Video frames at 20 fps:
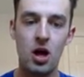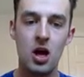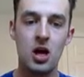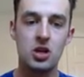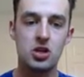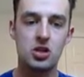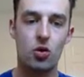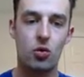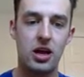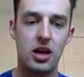
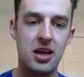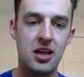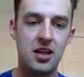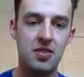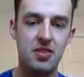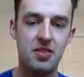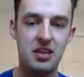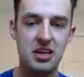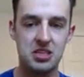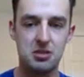So
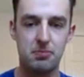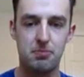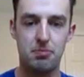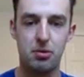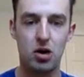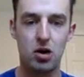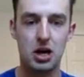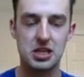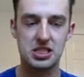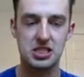in this
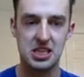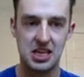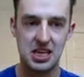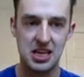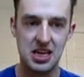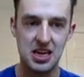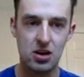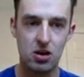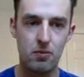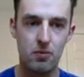box
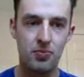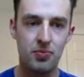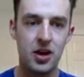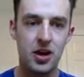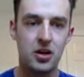here,